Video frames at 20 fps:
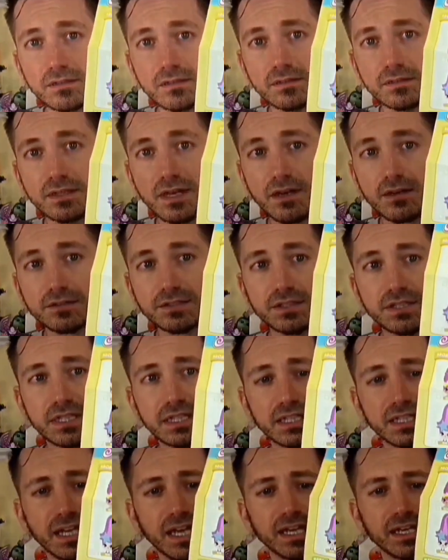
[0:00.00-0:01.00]
dolls you
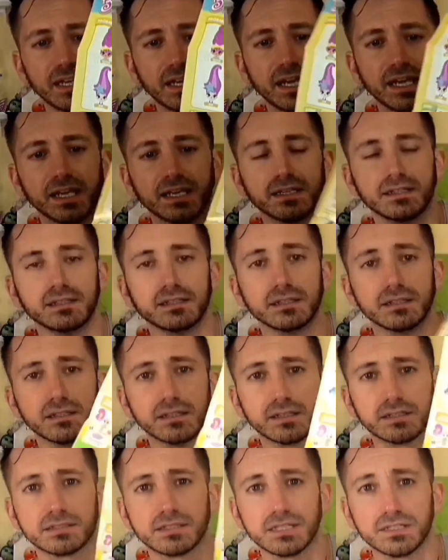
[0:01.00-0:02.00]
can get and
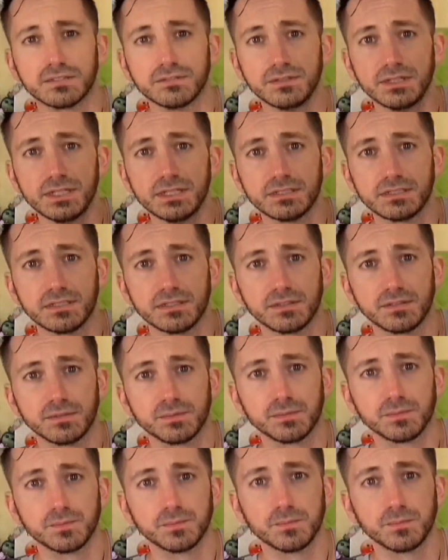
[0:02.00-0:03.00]
accessories.
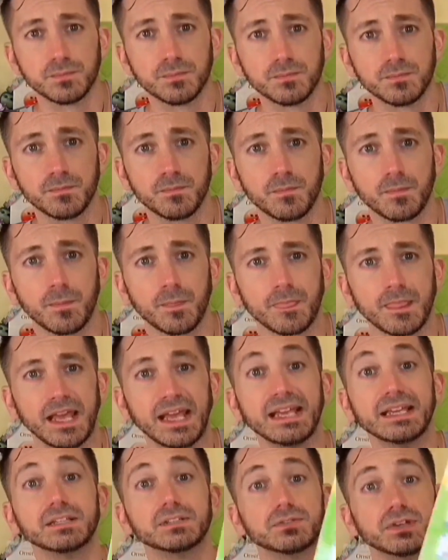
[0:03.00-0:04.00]

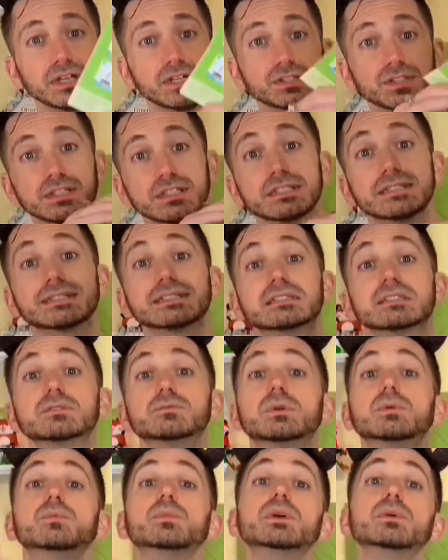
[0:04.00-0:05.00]
And directions. This is
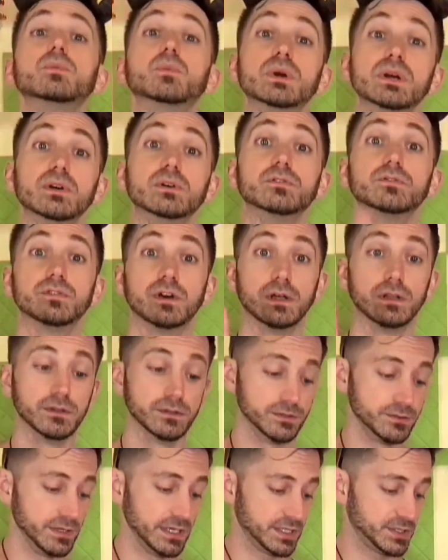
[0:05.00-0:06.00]
one we will follow
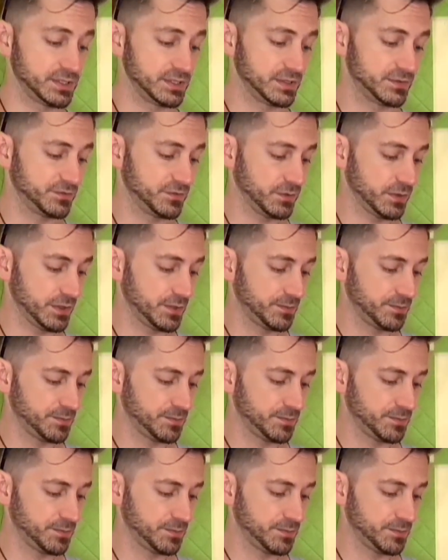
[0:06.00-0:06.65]
directions for.